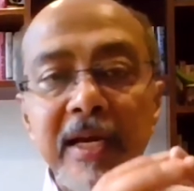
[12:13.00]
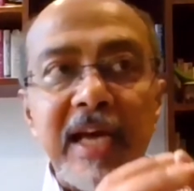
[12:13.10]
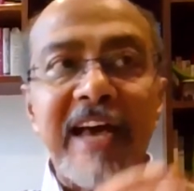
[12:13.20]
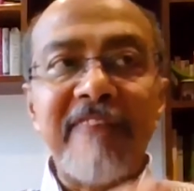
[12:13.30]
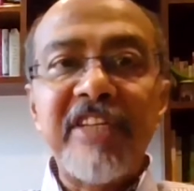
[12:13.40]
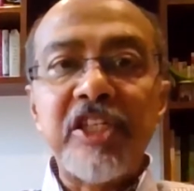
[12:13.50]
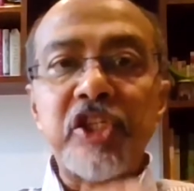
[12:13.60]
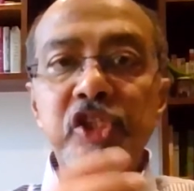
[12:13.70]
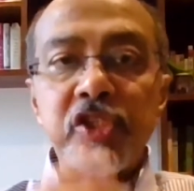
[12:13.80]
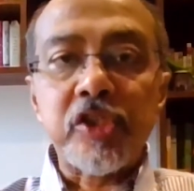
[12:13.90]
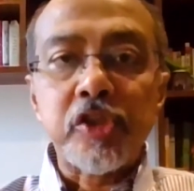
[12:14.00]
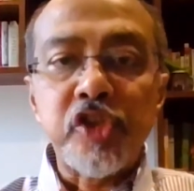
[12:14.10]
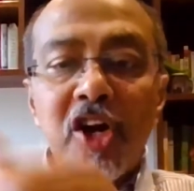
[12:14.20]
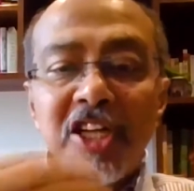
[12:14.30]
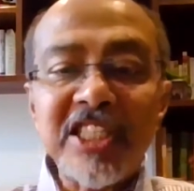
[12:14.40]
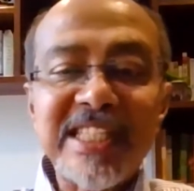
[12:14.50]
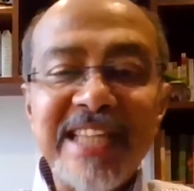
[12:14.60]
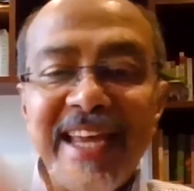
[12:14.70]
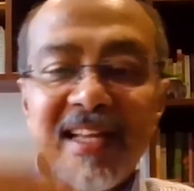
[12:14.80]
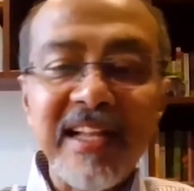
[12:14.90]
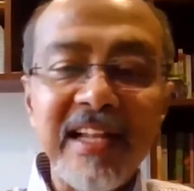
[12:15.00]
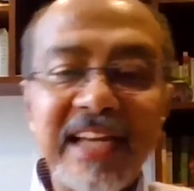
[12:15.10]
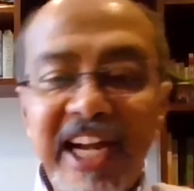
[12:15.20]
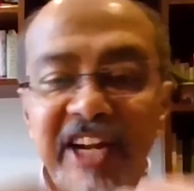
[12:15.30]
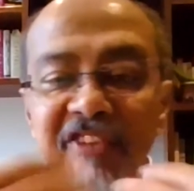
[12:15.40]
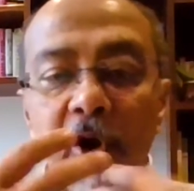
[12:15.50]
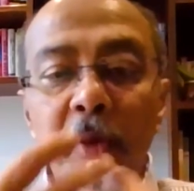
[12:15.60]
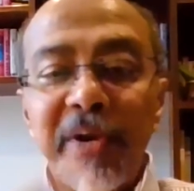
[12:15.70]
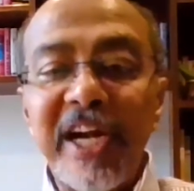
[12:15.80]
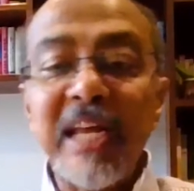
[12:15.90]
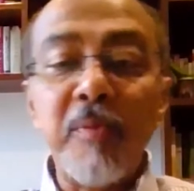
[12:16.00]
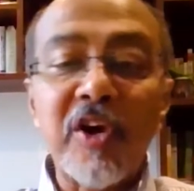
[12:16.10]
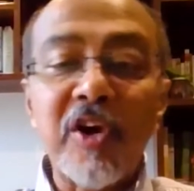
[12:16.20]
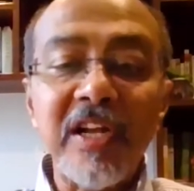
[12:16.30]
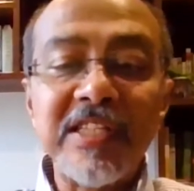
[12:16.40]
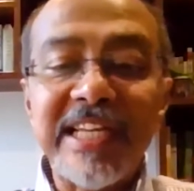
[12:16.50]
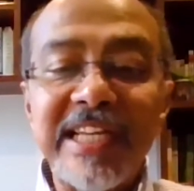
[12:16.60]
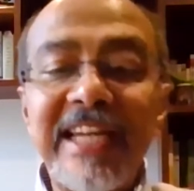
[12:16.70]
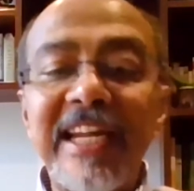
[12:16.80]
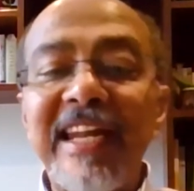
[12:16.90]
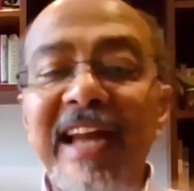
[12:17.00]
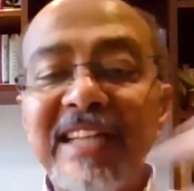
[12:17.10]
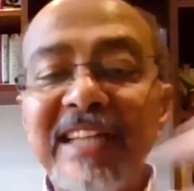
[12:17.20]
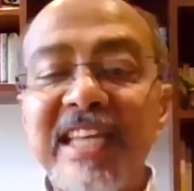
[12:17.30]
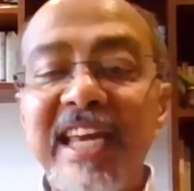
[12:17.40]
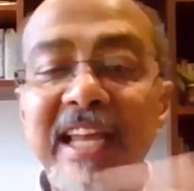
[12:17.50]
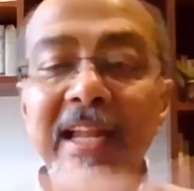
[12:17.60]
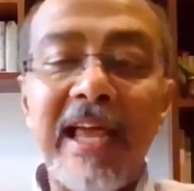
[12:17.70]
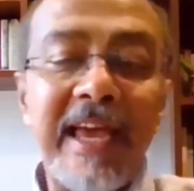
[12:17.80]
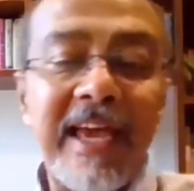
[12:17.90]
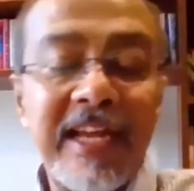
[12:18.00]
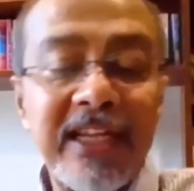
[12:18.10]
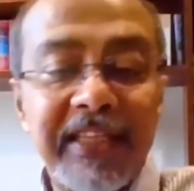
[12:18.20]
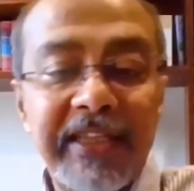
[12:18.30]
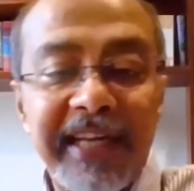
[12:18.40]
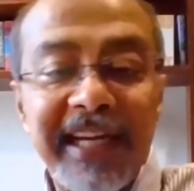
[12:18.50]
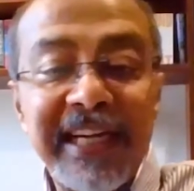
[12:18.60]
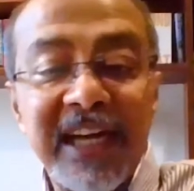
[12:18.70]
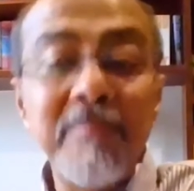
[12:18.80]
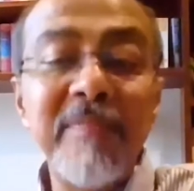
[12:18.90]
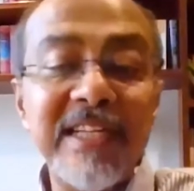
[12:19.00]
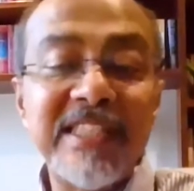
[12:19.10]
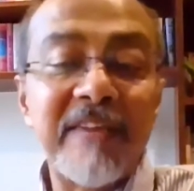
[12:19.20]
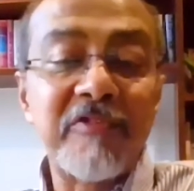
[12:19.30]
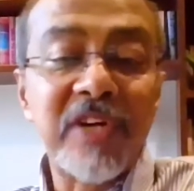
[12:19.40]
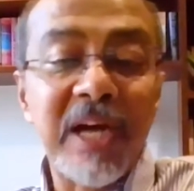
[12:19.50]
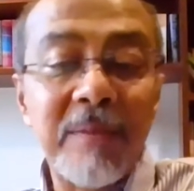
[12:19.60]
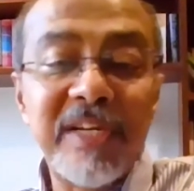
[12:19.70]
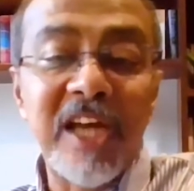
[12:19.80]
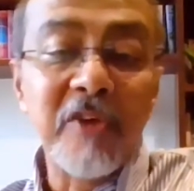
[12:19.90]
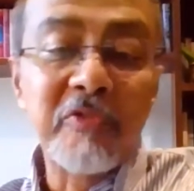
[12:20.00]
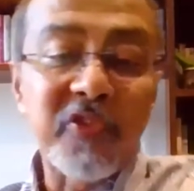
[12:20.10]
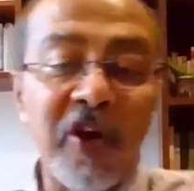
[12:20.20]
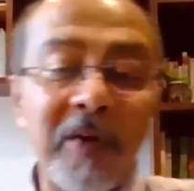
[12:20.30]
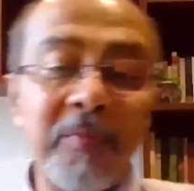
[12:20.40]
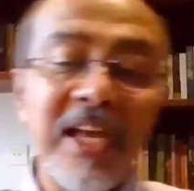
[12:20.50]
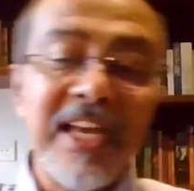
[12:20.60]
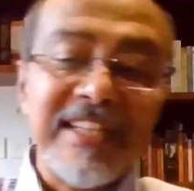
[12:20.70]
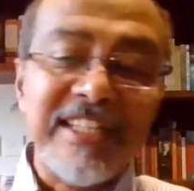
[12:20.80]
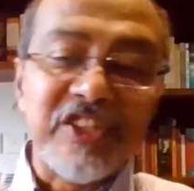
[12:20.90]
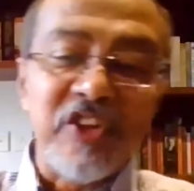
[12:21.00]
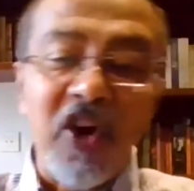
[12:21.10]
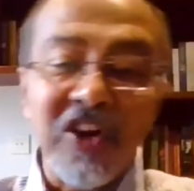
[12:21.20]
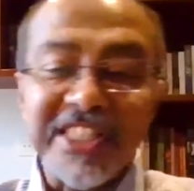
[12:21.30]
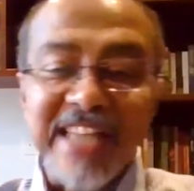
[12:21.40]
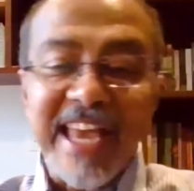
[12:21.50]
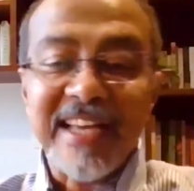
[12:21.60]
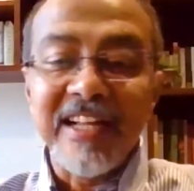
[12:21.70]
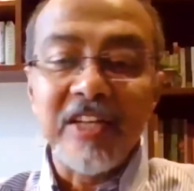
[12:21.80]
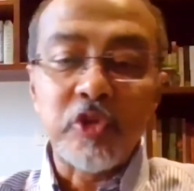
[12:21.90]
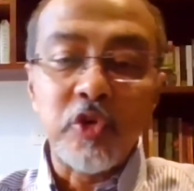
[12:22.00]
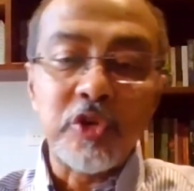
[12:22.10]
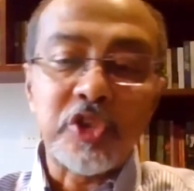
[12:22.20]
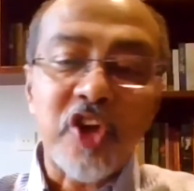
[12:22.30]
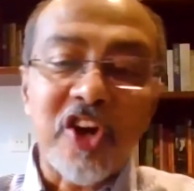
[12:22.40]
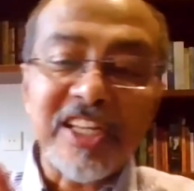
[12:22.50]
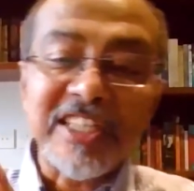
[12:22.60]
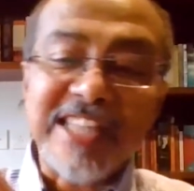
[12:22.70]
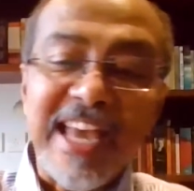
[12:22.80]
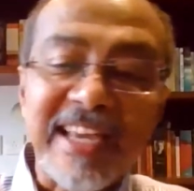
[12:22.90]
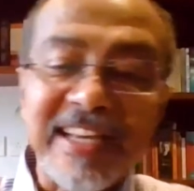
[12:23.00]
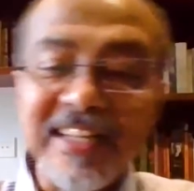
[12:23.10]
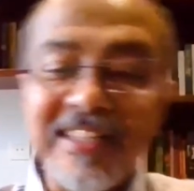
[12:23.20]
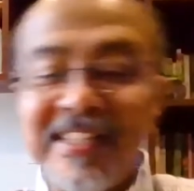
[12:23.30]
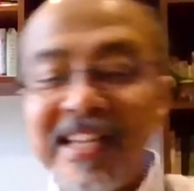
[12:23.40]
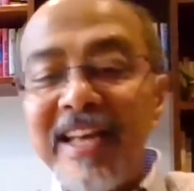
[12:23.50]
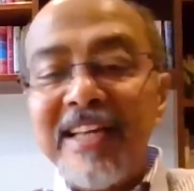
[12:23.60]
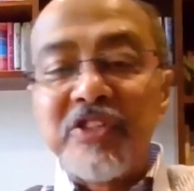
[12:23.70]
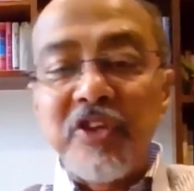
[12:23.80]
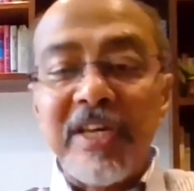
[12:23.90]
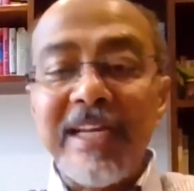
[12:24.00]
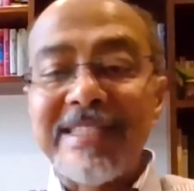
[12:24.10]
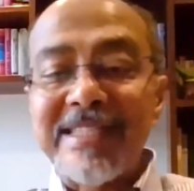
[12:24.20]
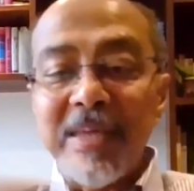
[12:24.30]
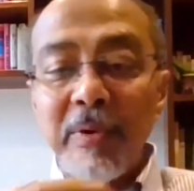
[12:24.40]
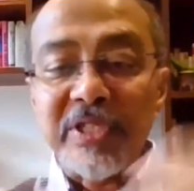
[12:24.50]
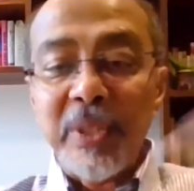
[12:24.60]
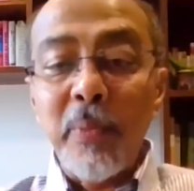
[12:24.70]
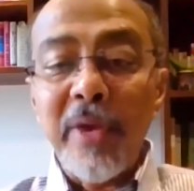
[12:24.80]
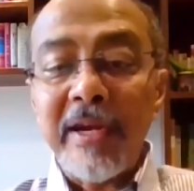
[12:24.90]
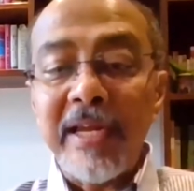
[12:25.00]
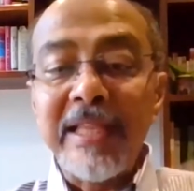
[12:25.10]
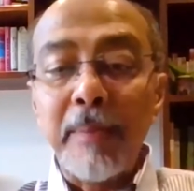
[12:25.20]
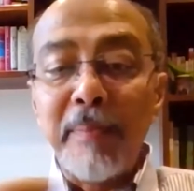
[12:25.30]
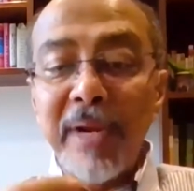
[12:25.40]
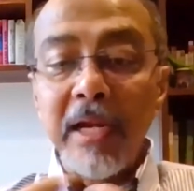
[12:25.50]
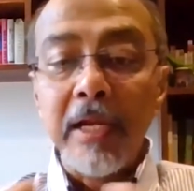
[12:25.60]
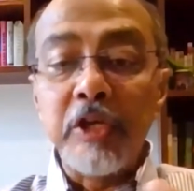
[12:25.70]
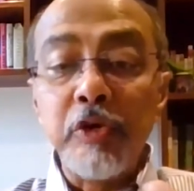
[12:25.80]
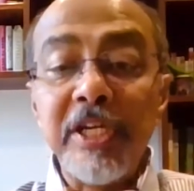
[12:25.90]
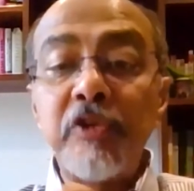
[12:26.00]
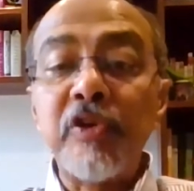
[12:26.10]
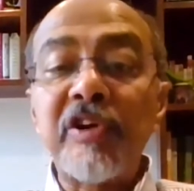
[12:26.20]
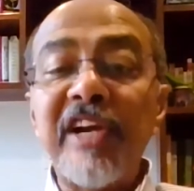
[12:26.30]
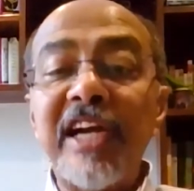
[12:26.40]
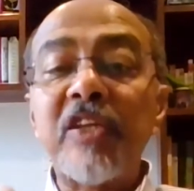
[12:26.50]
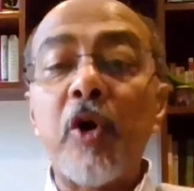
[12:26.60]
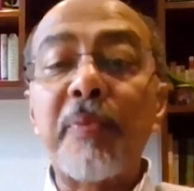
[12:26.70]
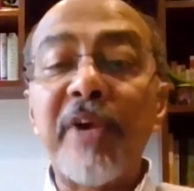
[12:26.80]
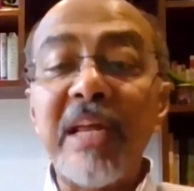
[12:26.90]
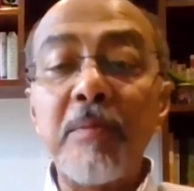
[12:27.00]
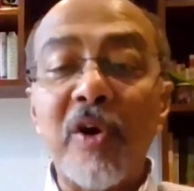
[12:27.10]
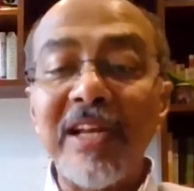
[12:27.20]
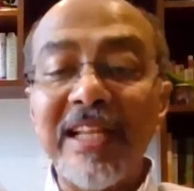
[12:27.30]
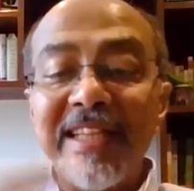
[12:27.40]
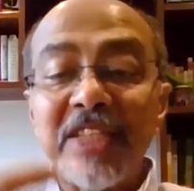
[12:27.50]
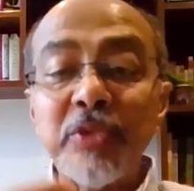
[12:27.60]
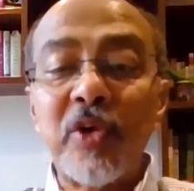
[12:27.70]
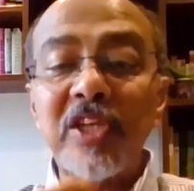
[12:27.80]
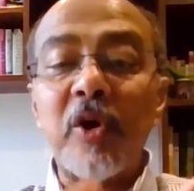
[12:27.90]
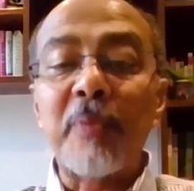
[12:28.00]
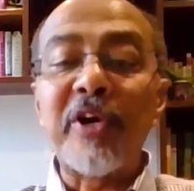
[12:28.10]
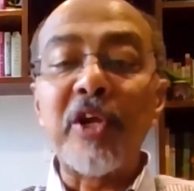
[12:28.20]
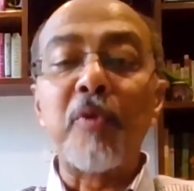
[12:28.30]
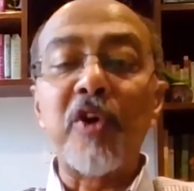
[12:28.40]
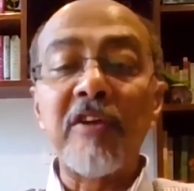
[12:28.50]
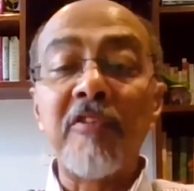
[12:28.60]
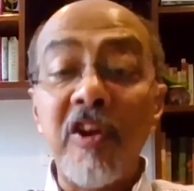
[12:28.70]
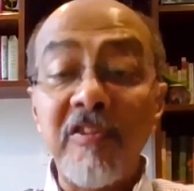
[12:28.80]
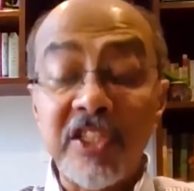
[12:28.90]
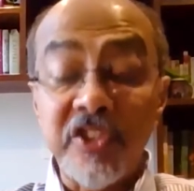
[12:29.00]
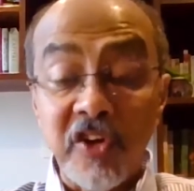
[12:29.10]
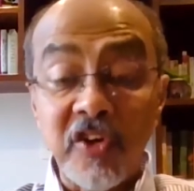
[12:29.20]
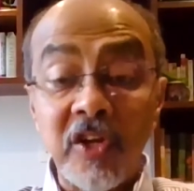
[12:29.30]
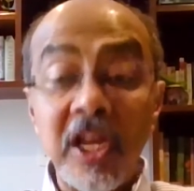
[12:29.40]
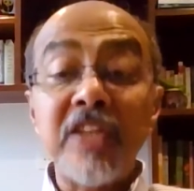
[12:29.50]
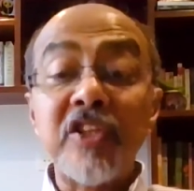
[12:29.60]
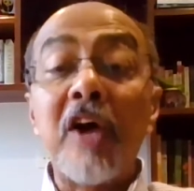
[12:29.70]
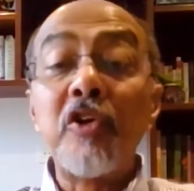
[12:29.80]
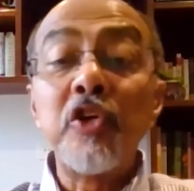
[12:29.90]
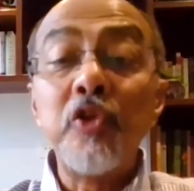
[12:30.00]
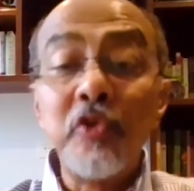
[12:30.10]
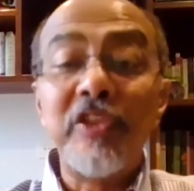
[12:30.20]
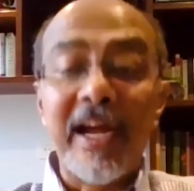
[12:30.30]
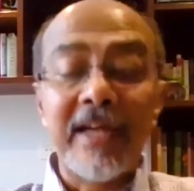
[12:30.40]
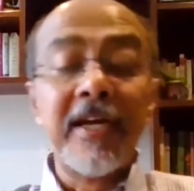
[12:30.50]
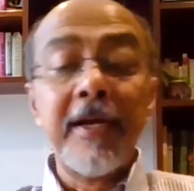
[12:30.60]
have this short cycle kind of operating models in a large scale, and the incumbents have to come down from this long cycle to shorter cycles. So it's somewhere in the middle. You need to create the operating model, and that's what the operating model of always on. So how do you do that?